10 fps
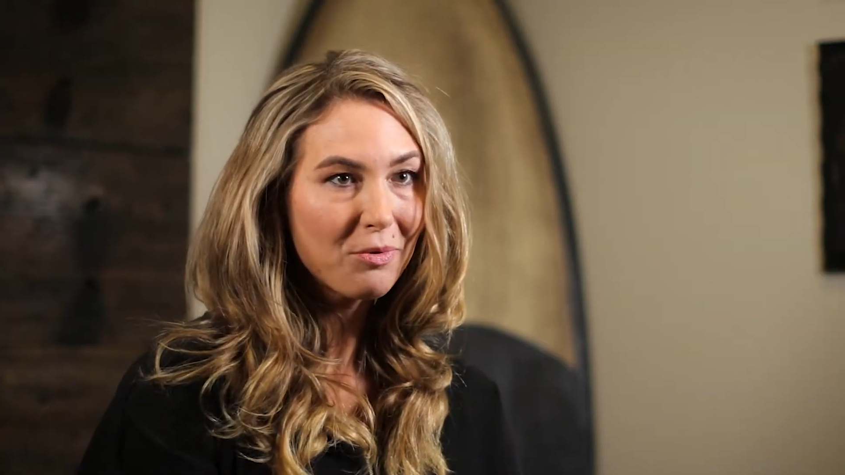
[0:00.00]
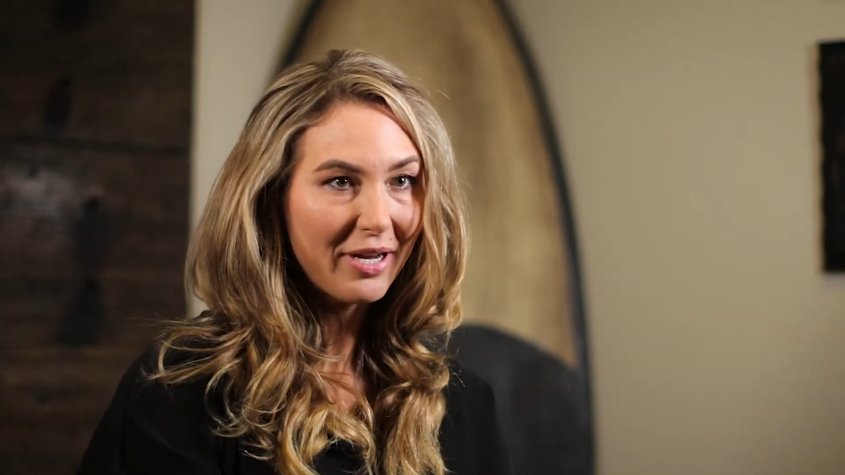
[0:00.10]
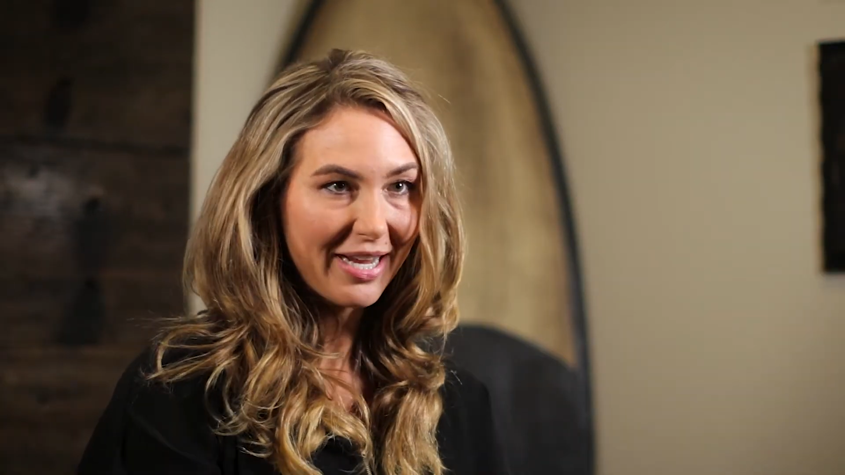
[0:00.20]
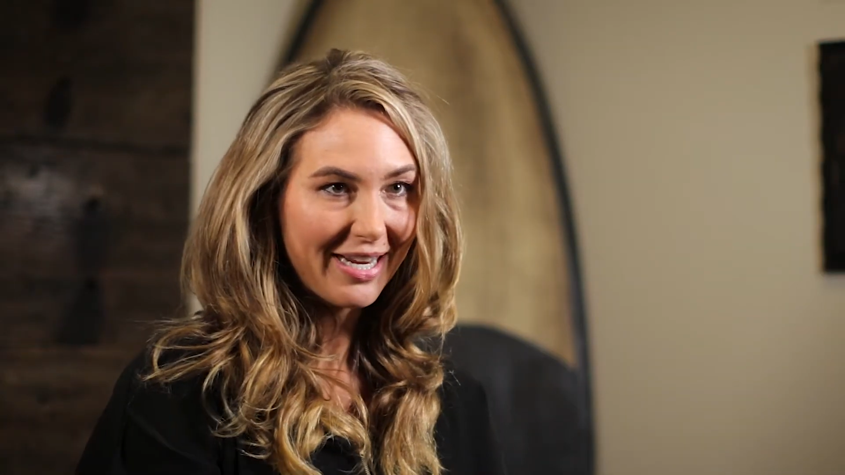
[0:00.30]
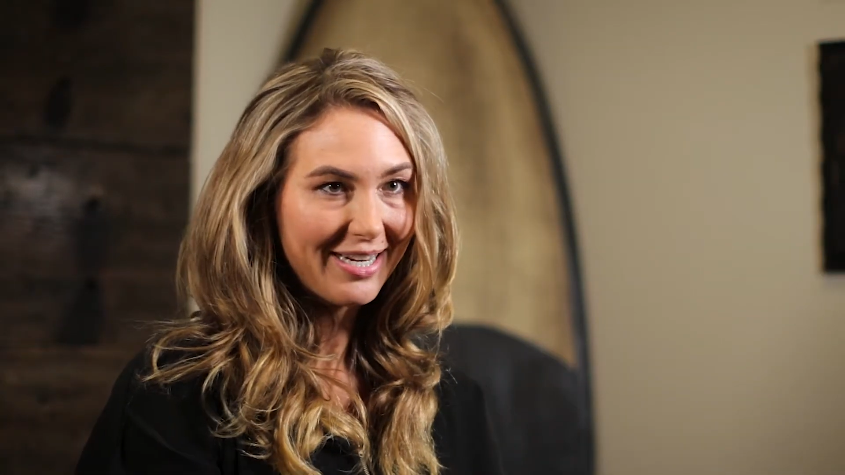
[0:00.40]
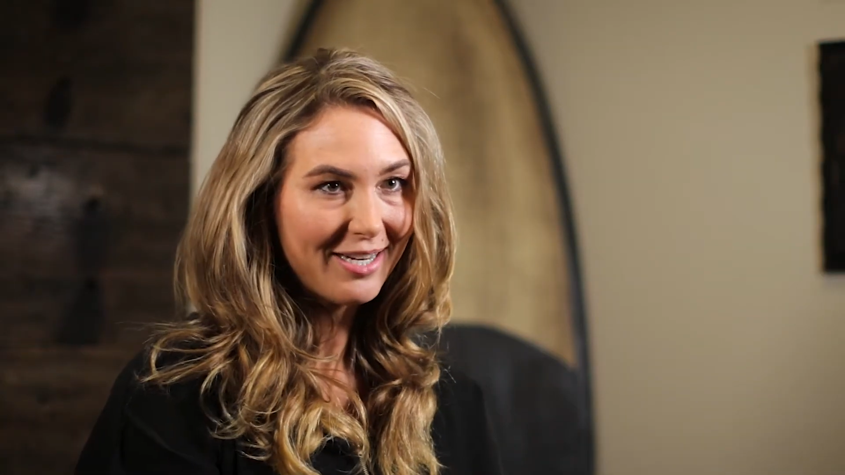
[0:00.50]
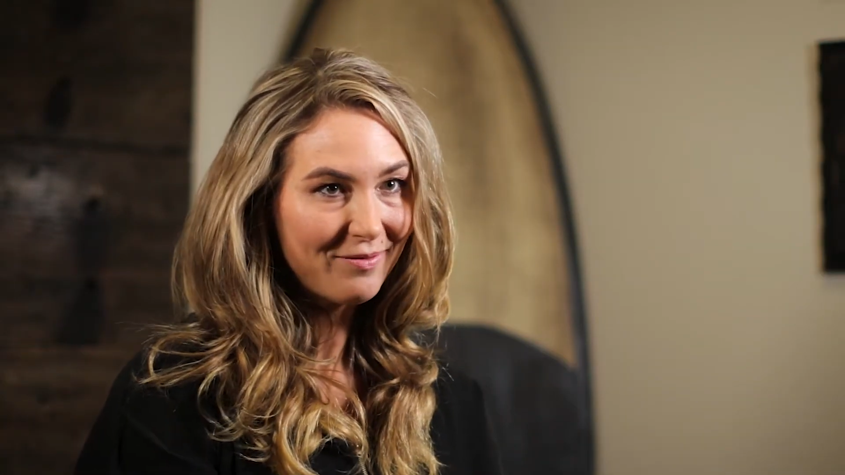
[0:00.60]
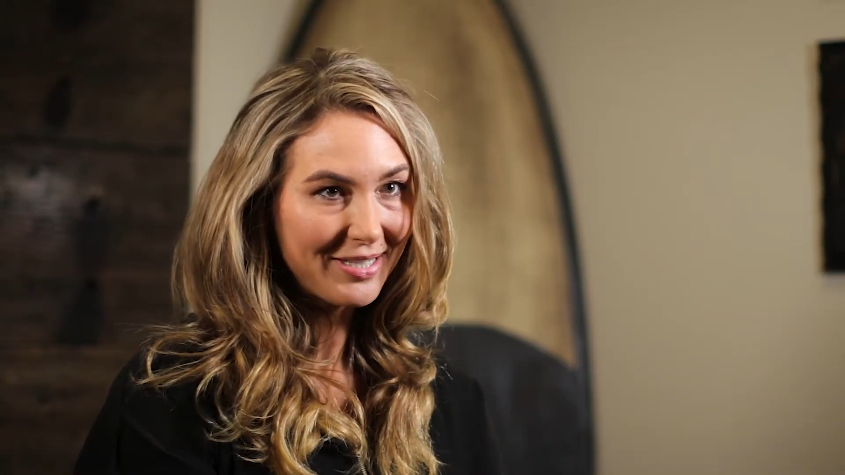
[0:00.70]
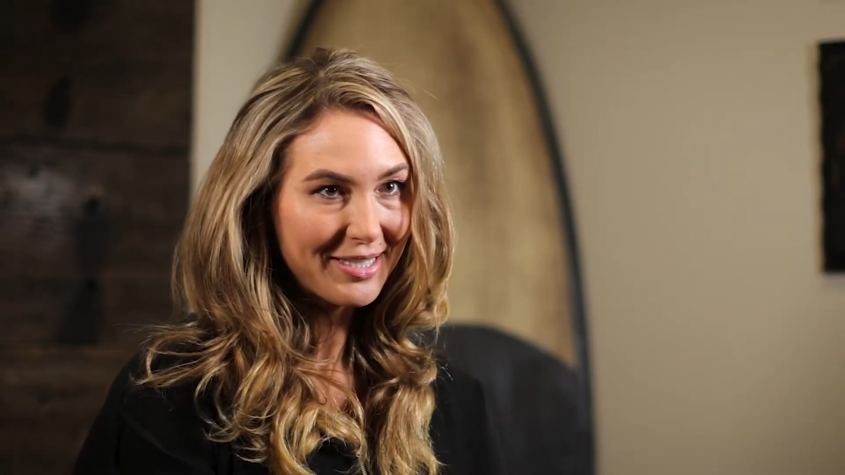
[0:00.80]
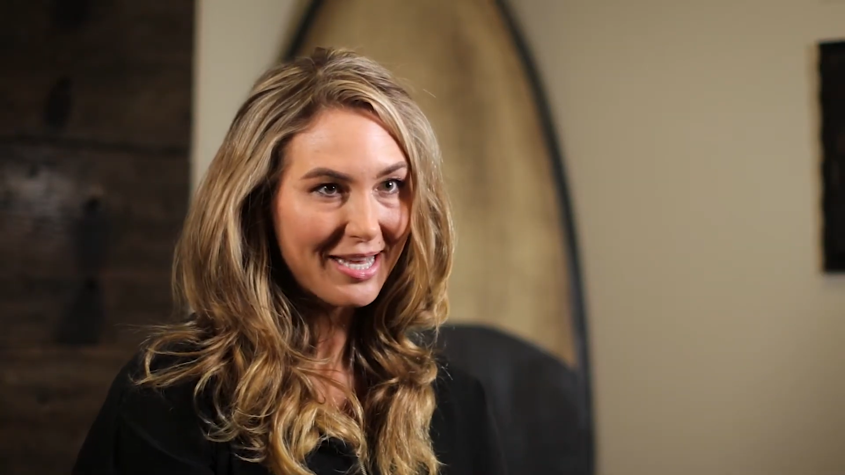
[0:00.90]
put in
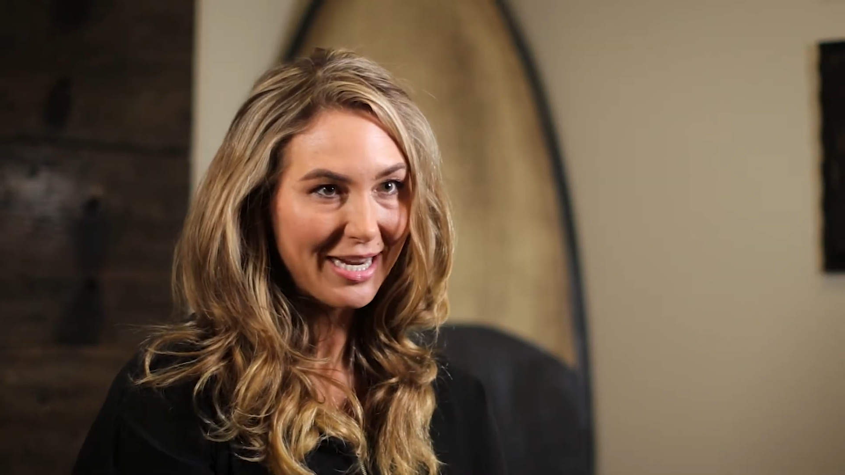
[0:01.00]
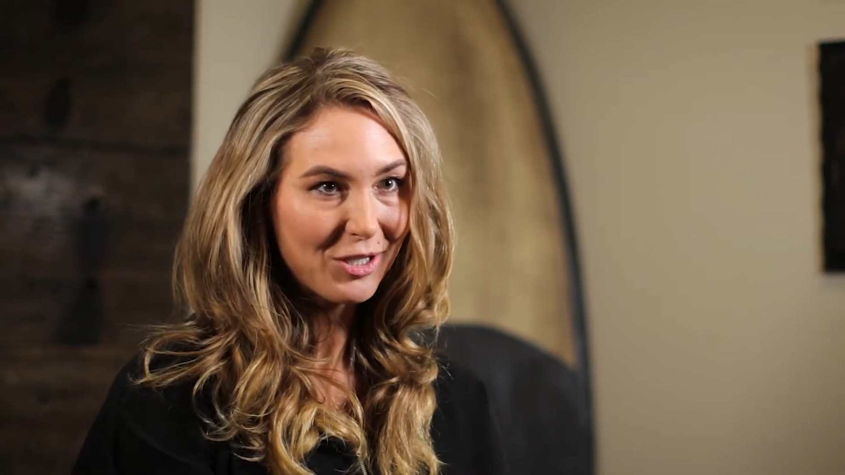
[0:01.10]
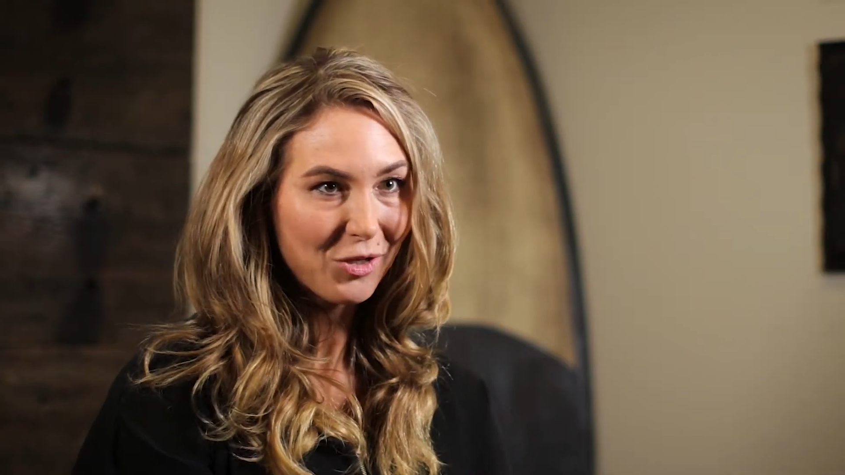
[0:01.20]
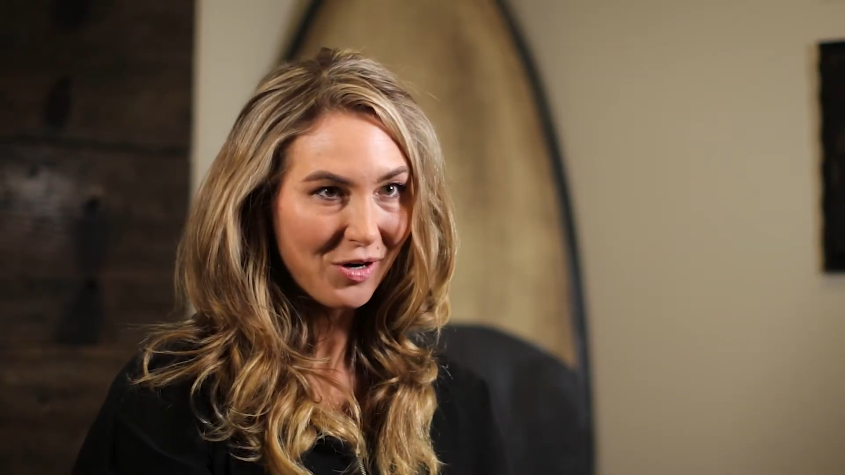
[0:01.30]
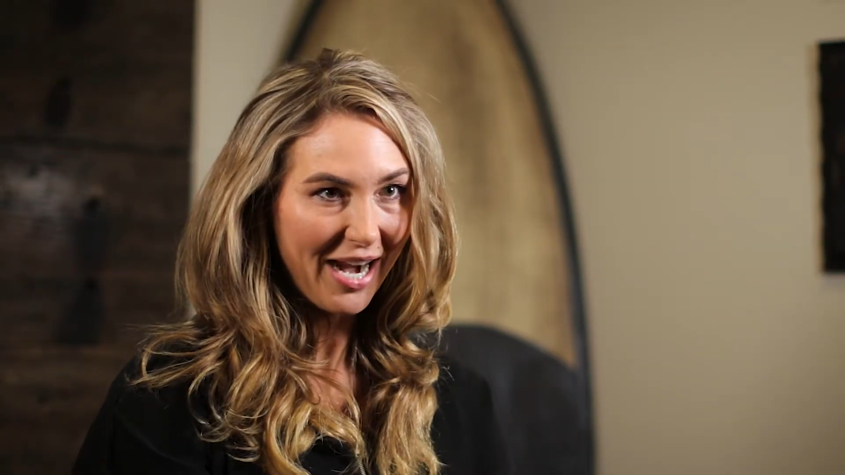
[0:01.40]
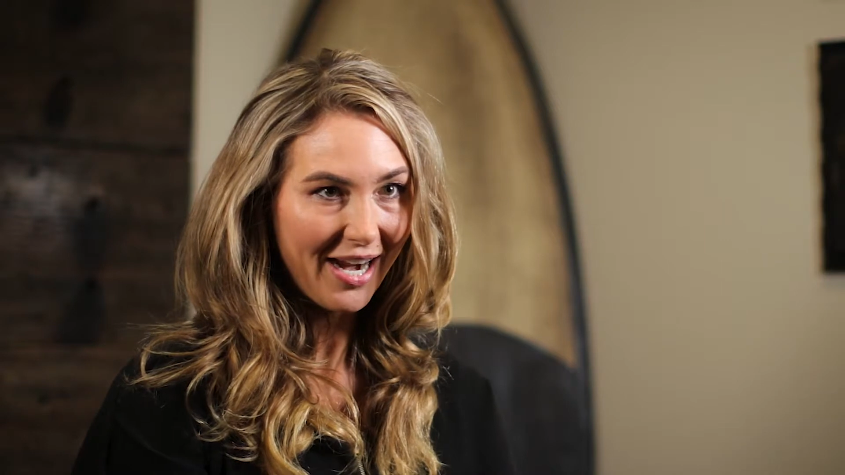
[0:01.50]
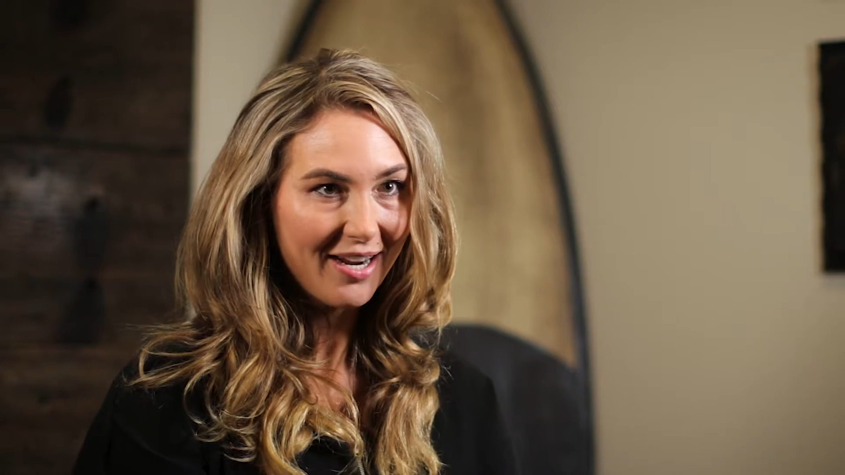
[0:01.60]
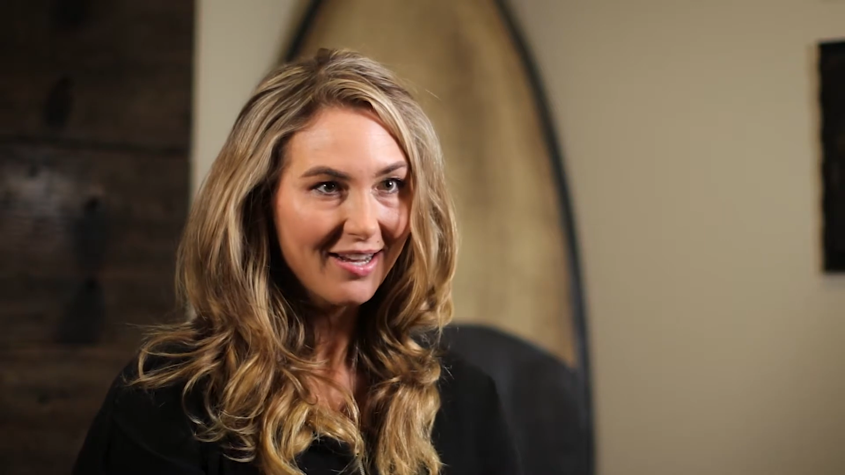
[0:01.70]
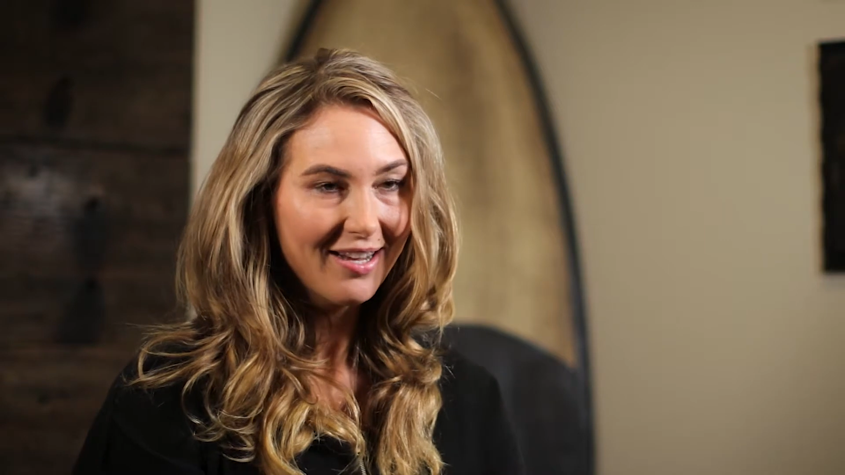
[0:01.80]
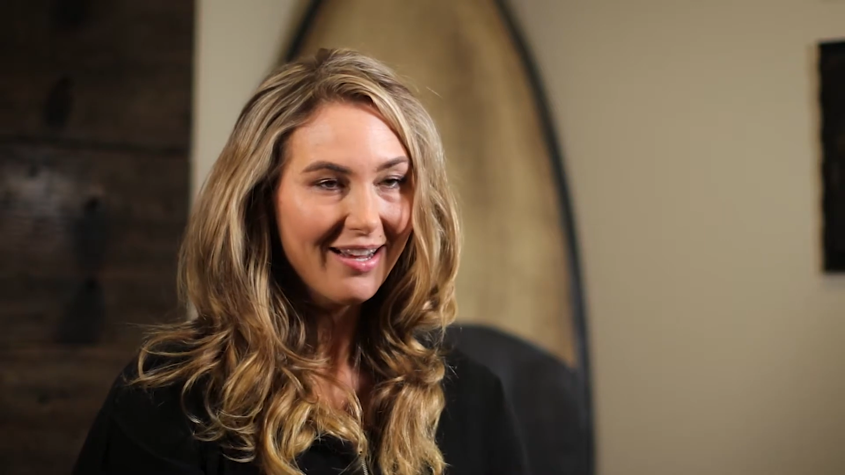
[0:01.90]
an Invisalign tray,